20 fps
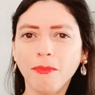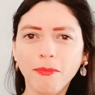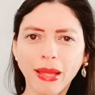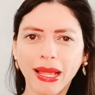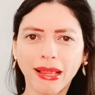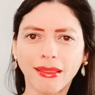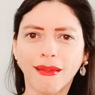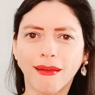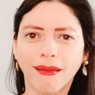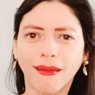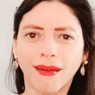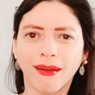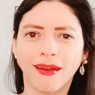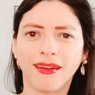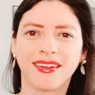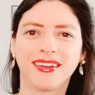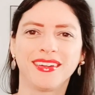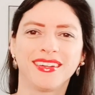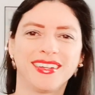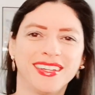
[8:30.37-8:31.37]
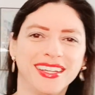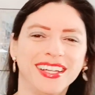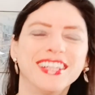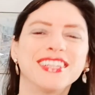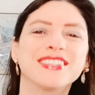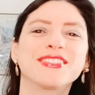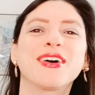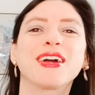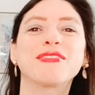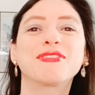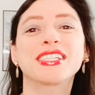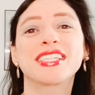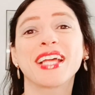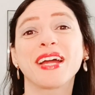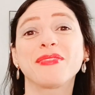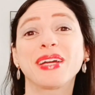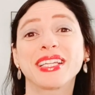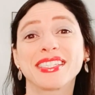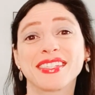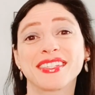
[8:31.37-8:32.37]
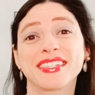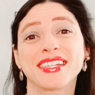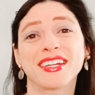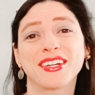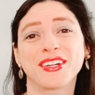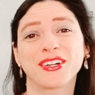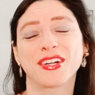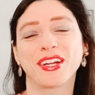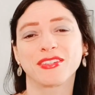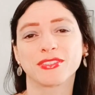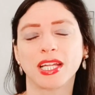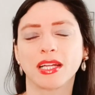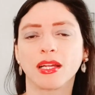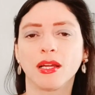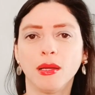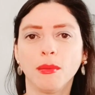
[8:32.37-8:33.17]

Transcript: Miller. So every time I see her, I was like,